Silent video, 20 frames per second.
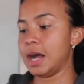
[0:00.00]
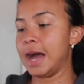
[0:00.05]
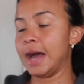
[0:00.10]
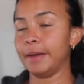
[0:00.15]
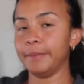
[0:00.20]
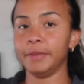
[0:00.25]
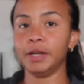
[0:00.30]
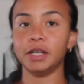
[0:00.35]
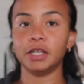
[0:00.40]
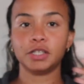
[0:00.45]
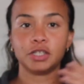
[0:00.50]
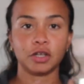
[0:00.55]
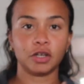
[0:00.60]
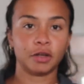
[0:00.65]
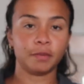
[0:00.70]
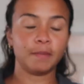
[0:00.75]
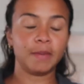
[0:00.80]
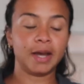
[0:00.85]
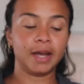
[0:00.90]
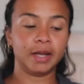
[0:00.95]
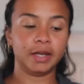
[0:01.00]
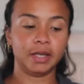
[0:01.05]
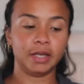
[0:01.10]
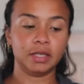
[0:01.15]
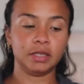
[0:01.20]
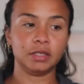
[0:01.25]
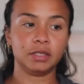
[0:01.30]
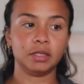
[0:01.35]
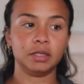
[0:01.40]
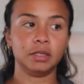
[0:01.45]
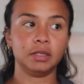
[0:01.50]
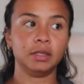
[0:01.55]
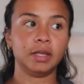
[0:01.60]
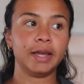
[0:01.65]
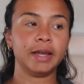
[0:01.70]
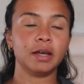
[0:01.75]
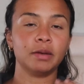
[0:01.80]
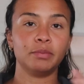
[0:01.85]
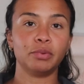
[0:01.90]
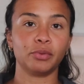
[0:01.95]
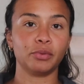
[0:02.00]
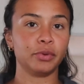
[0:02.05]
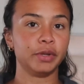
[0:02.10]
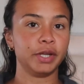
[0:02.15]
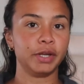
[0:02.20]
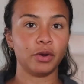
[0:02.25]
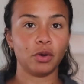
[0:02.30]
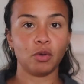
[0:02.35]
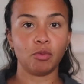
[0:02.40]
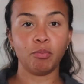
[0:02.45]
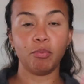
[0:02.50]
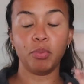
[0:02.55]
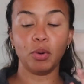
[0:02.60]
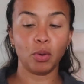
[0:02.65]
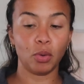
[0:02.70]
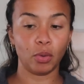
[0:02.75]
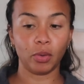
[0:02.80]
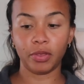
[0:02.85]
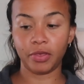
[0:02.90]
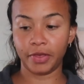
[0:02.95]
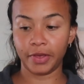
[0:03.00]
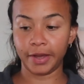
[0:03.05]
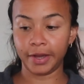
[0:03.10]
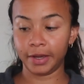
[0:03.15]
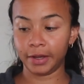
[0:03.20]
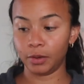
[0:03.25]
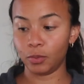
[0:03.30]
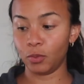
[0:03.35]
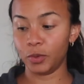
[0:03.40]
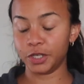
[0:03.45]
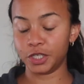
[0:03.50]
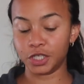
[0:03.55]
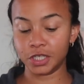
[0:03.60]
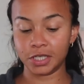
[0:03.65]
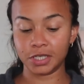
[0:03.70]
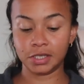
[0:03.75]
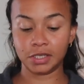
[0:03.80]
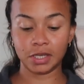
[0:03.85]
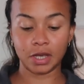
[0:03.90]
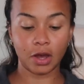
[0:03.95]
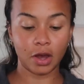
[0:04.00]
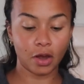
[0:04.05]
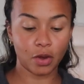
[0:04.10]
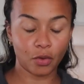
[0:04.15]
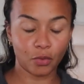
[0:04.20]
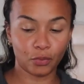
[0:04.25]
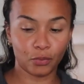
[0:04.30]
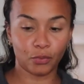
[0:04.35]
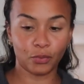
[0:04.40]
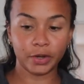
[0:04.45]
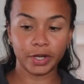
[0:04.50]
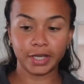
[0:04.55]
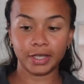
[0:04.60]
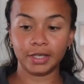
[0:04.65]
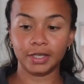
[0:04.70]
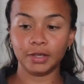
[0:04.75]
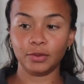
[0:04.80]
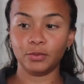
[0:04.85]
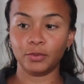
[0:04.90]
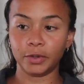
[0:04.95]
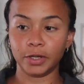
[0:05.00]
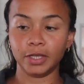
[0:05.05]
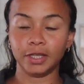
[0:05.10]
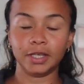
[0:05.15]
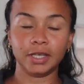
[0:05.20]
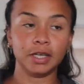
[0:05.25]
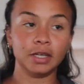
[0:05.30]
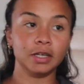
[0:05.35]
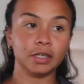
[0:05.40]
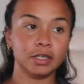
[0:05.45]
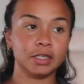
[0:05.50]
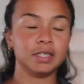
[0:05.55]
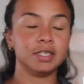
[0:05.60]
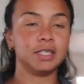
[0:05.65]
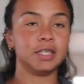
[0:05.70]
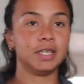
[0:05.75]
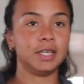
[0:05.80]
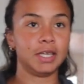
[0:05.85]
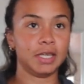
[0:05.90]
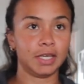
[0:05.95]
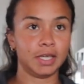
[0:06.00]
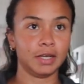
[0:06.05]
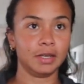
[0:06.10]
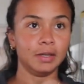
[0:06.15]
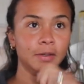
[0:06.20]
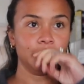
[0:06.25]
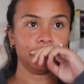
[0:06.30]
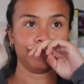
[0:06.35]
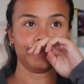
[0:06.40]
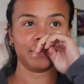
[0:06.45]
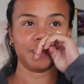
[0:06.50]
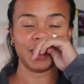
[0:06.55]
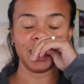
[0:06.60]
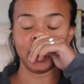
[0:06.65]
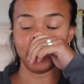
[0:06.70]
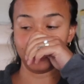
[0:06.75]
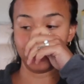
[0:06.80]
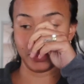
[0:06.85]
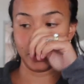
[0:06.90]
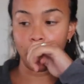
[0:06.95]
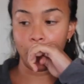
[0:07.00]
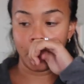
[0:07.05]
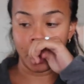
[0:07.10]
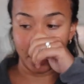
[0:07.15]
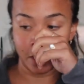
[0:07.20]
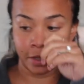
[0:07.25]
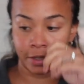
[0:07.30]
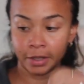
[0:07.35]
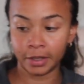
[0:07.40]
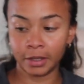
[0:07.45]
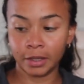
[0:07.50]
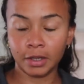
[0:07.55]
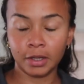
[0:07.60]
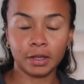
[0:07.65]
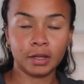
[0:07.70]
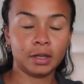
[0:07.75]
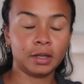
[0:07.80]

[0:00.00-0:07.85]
I'm gonna turn mine into like a burrito bowl thing, which is really, really good to eat if you're on